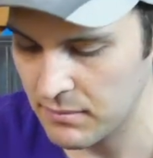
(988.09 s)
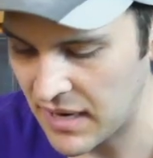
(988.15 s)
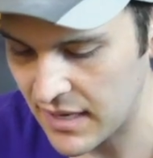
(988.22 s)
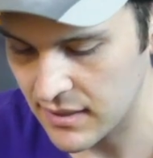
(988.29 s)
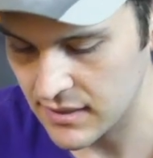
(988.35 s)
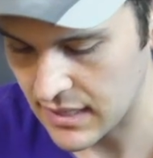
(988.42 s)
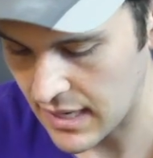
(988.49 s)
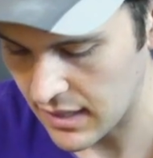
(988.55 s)

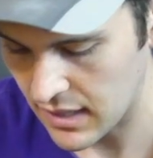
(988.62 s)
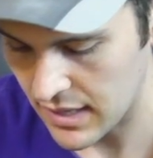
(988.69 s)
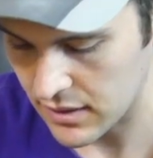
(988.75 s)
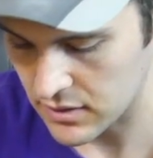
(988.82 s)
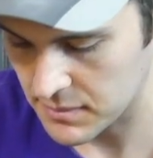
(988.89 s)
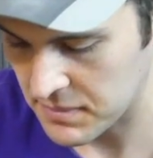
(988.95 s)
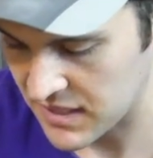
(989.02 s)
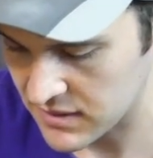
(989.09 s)

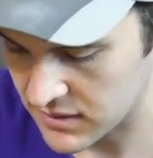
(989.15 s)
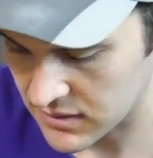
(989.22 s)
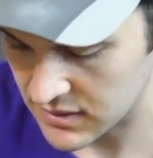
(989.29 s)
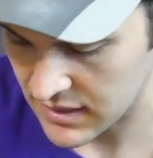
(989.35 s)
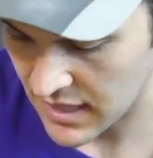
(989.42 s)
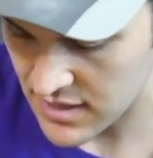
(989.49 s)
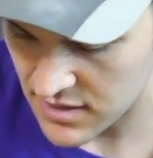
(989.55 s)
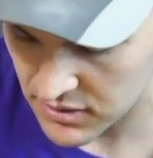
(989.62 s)
highlighters,
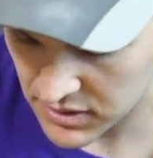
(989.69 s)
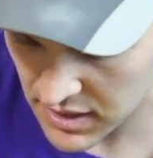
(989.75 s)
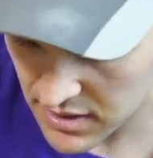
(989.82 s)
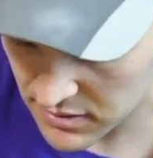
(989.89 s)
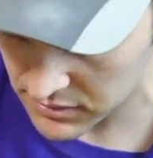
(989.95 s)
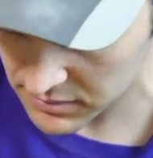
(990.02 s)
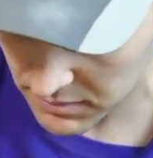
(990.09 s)
pencils. I usually use